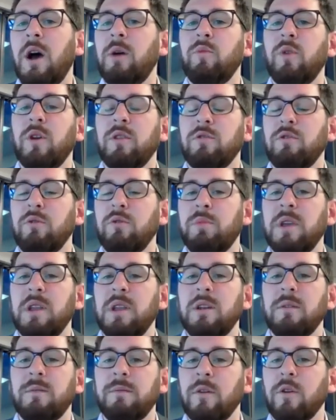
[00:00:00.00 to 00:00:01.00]
whether it be
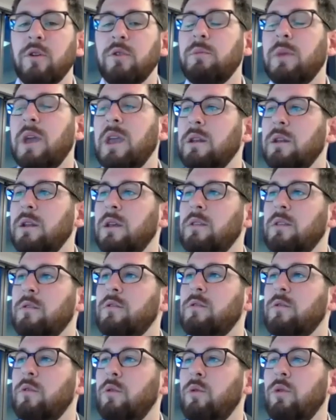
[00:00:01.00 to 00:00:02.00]
deferred
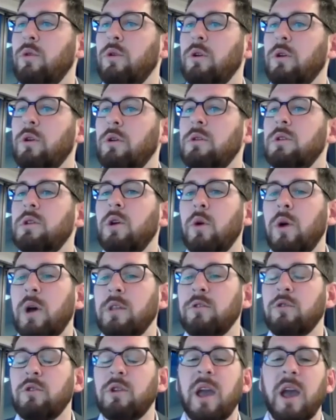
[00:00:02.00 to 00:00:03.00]
maintenance or
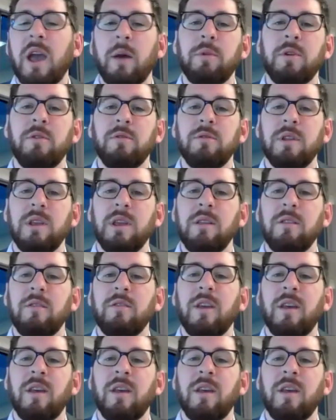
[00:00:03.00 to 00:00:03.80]
other capital needs.